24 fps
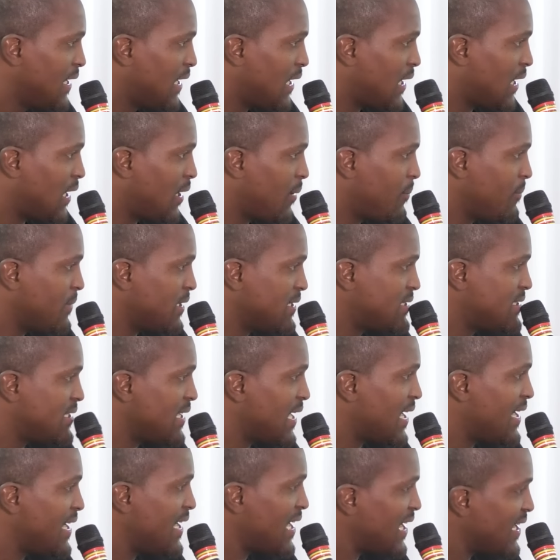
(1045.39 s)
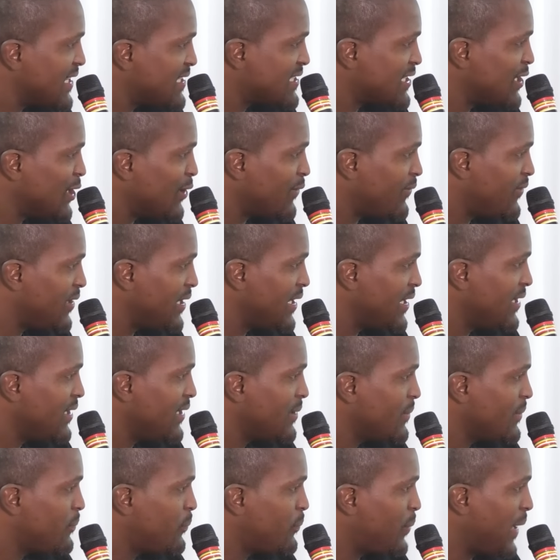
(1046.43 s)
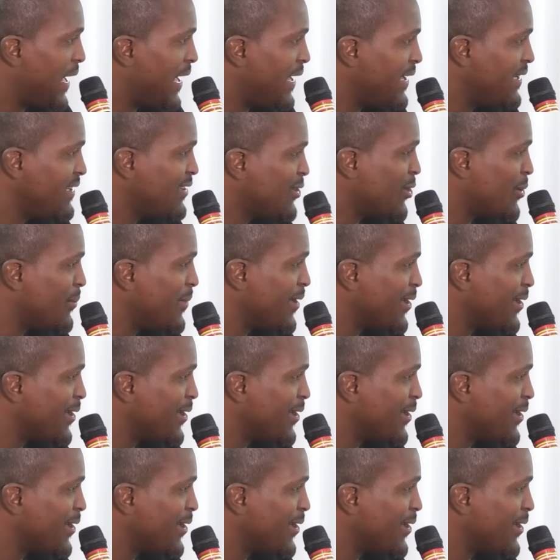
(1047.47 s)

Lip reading: I see a nice, lovely pen coming.